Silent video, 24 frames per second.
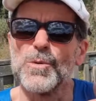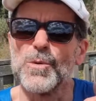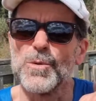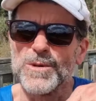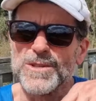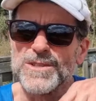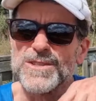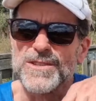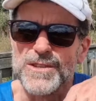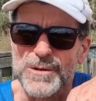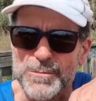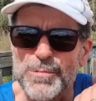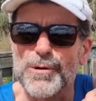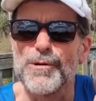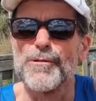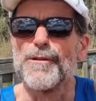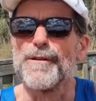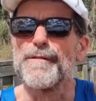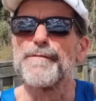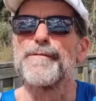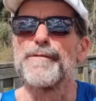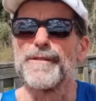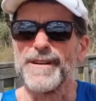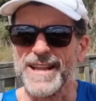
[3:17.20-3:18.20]
towards the
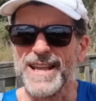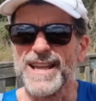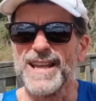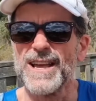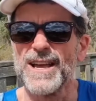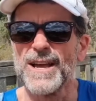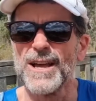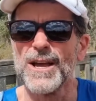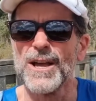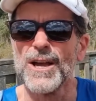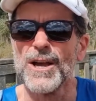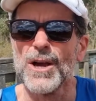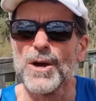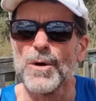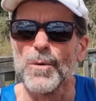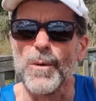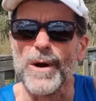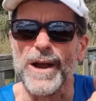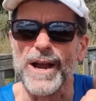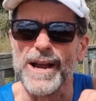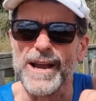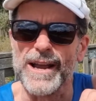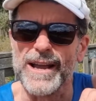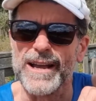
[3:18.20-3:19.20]
periphery
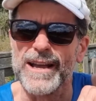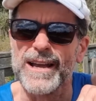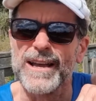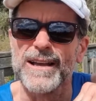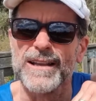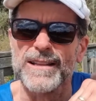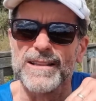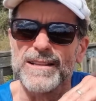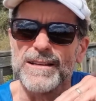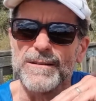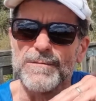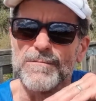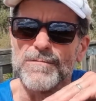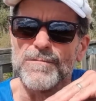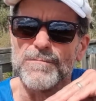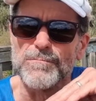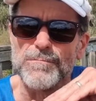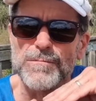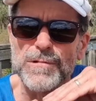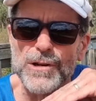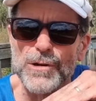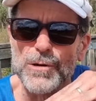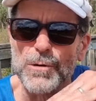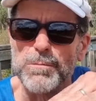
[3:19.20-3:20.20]
where the
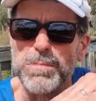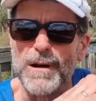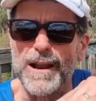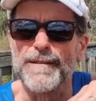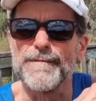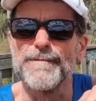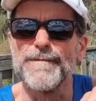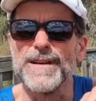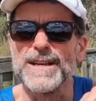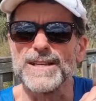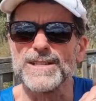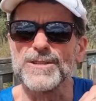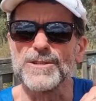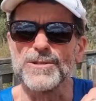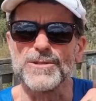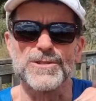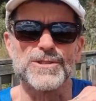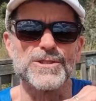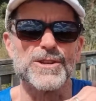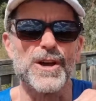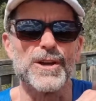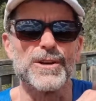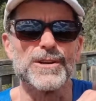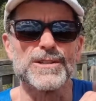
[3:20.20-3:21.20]
little blood
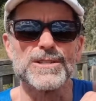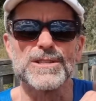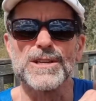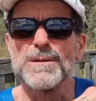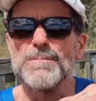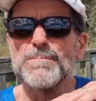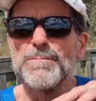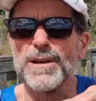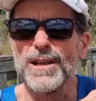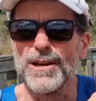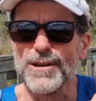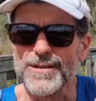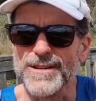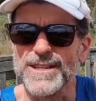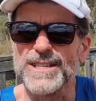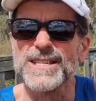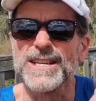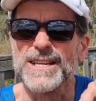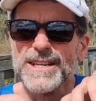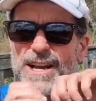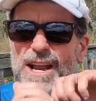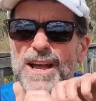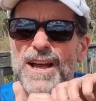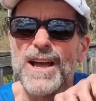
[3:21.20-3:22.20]
vessels known as
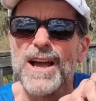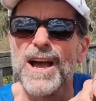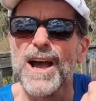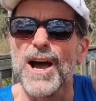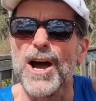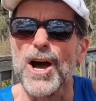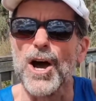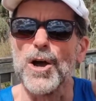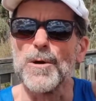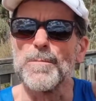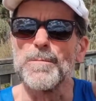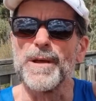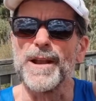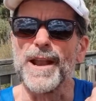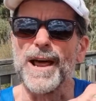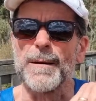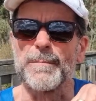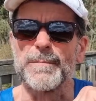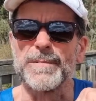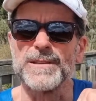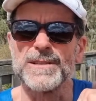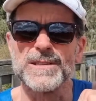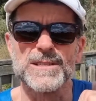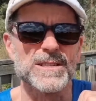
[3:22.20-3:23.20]
capillaries can
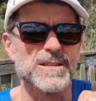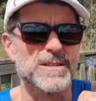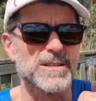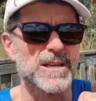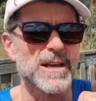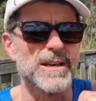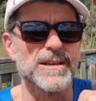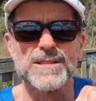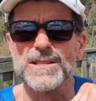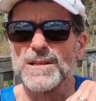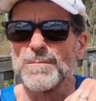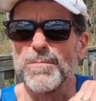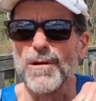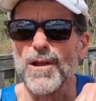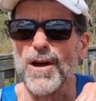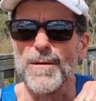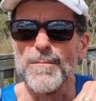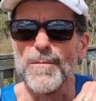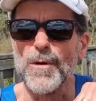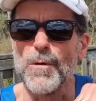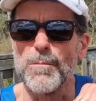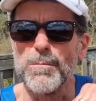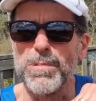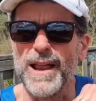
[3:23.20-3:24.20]
open up and
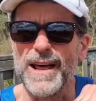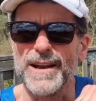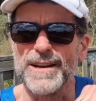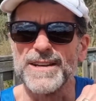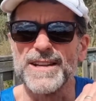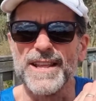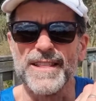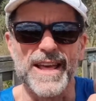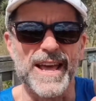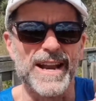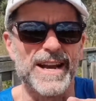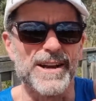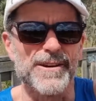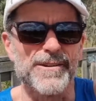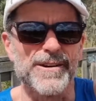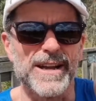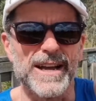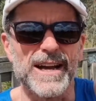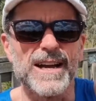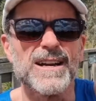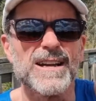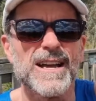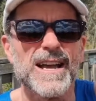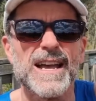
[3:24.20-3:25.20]
supply more blood to that
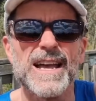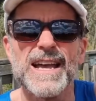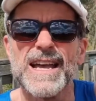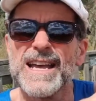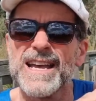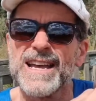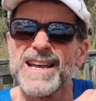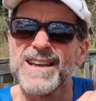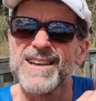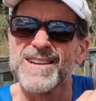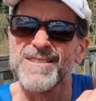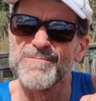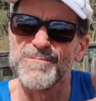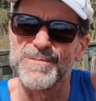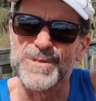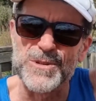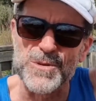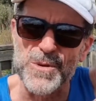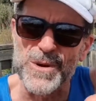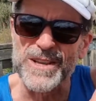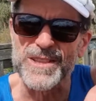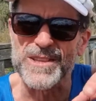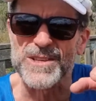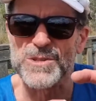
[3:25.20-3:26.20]
area.
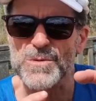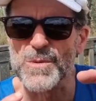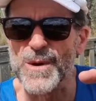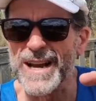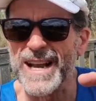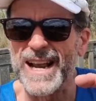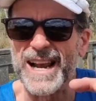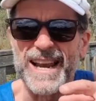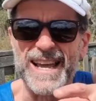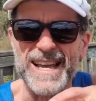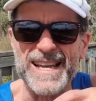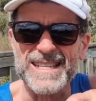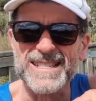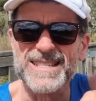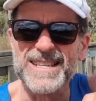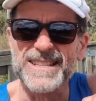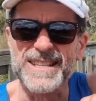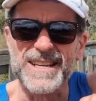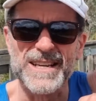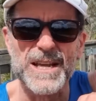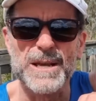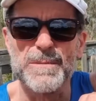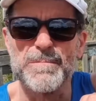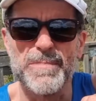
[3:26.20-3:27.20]
Between the sweat
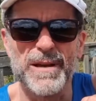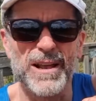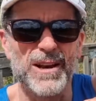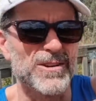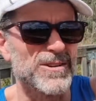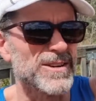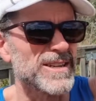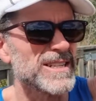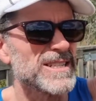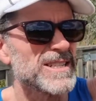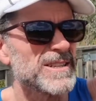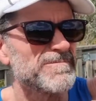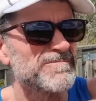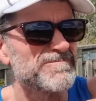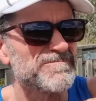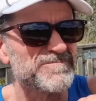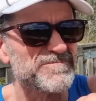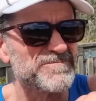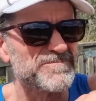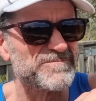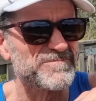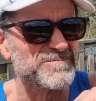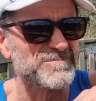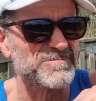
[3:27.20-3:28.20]
glands and the capillaries